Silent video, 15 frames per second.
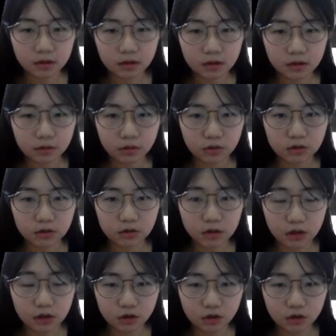they could
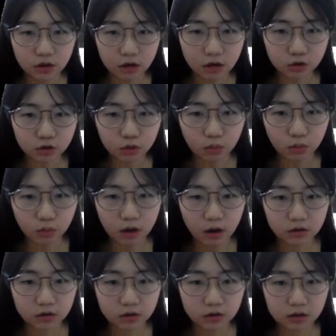control 1 to
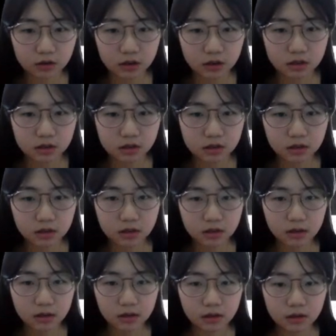6
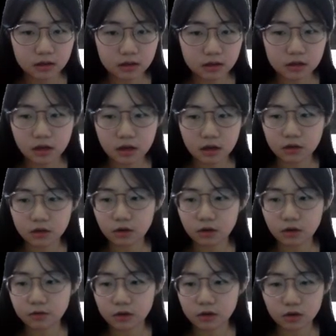instead of in
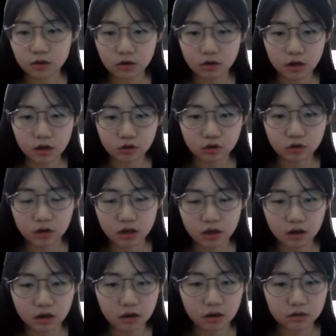Cochrane they can't
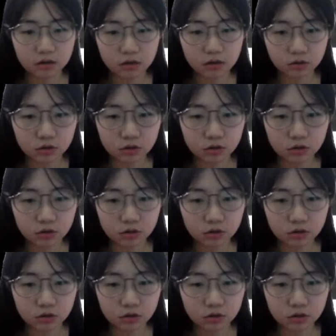control.